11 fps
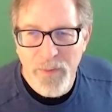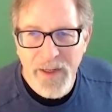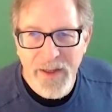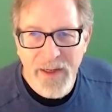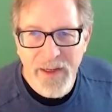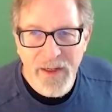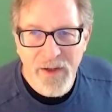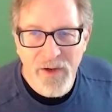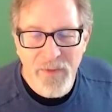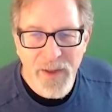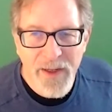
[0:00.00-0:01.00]
money than I could
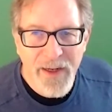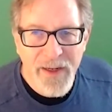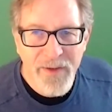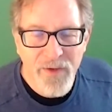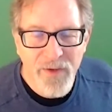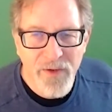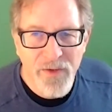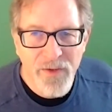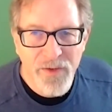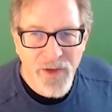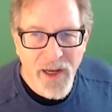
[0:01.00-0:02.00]
have made in any
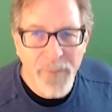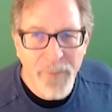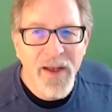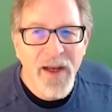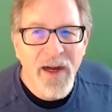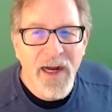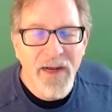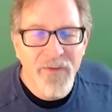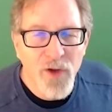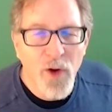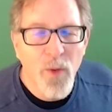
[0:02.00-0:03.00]
single job. I have
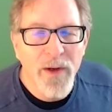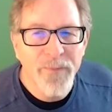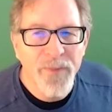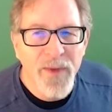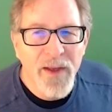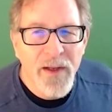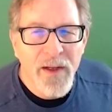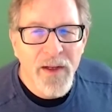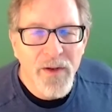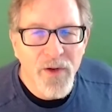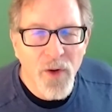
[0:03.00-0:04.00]
no
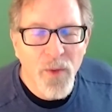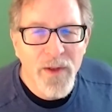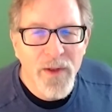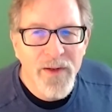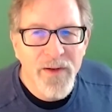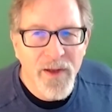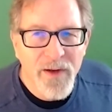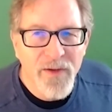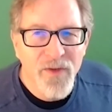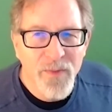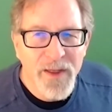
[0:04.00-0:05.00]
one
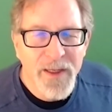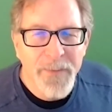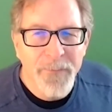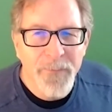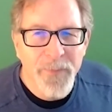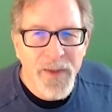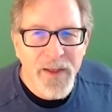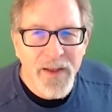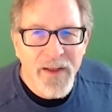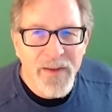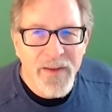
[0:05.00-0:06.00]
tells me
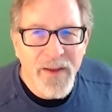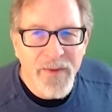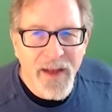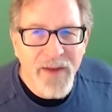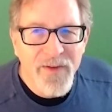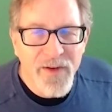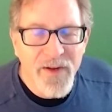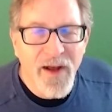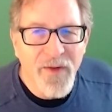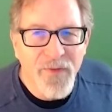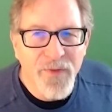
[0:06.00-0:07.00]
that that's
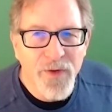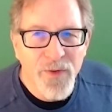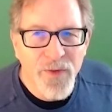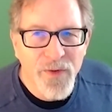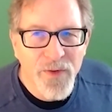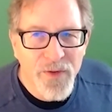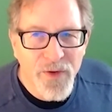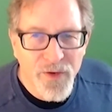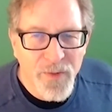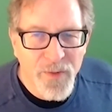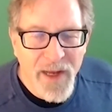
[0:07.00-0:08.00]
enough. You
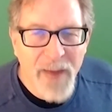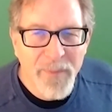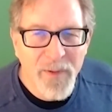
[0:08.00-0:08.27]
should be happy